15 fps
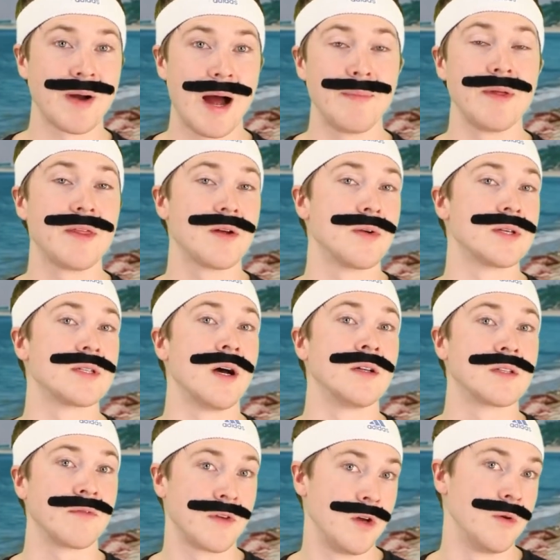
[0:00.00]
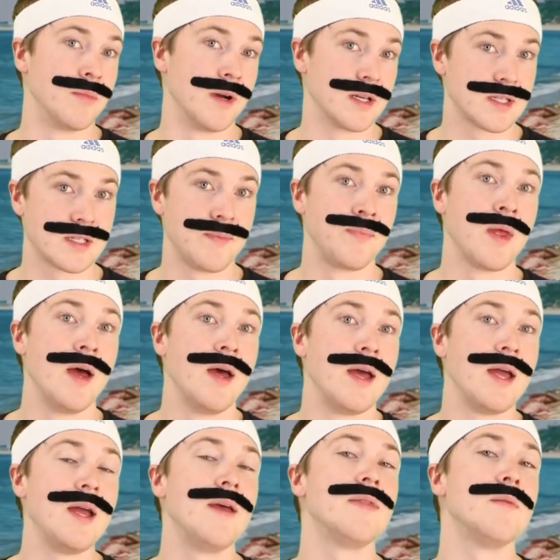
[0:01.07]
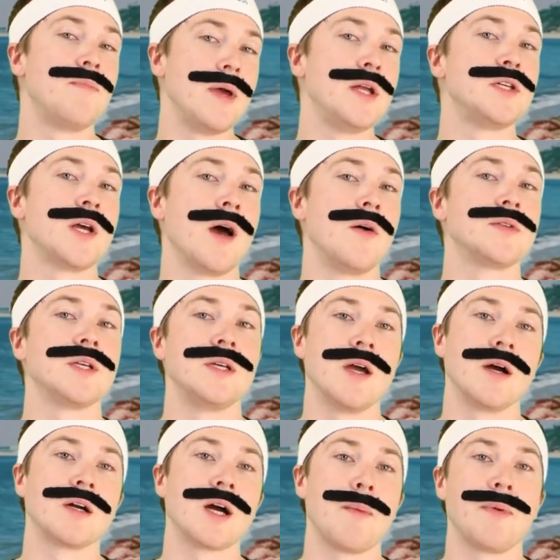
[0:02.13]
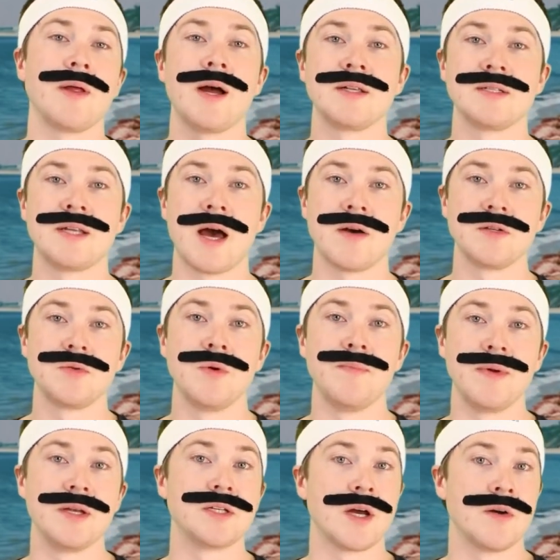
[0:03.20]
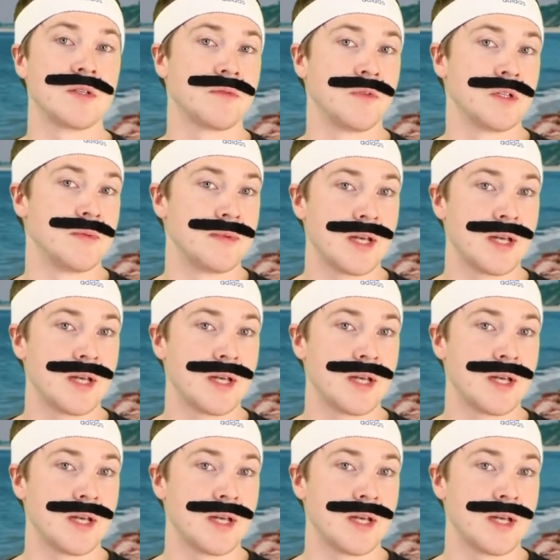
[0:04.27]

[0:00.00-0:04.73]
probably the result of hubris. In the beach house, a young couple heads down to a beach house for